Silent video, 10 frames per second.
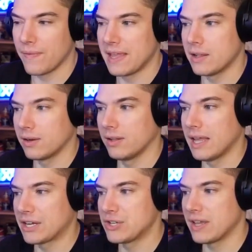the LR
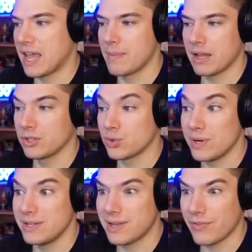election that came out in
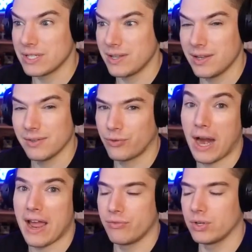2017,
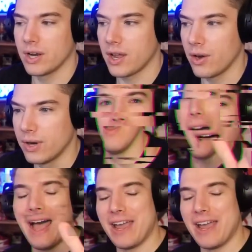forever ago. Hi,